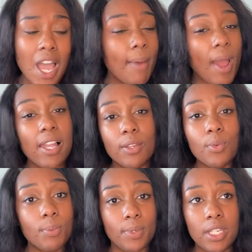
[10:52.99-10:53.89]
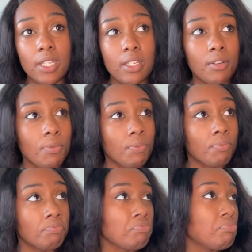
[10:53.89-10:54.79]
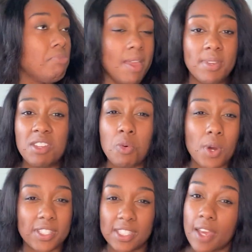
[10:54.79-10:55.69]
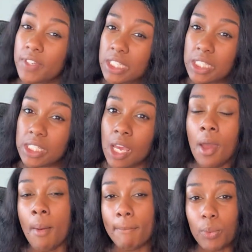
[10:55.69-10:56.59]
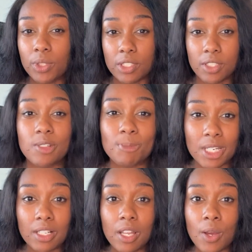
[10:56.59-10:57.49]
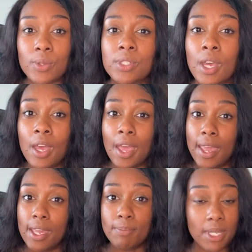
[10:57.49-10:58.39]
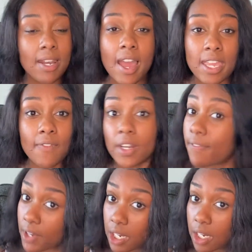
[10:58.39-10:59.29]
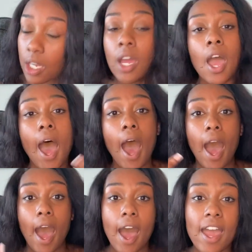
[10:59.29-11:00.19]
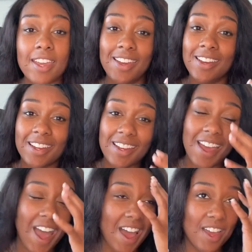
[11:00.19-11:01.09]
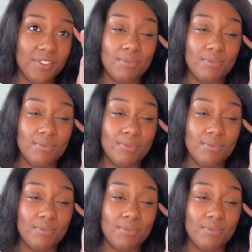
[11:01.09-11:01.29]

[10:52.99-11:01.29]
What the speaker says: I probably would be maybe in the 170s, but with the gyms being closed and me not giving up, I've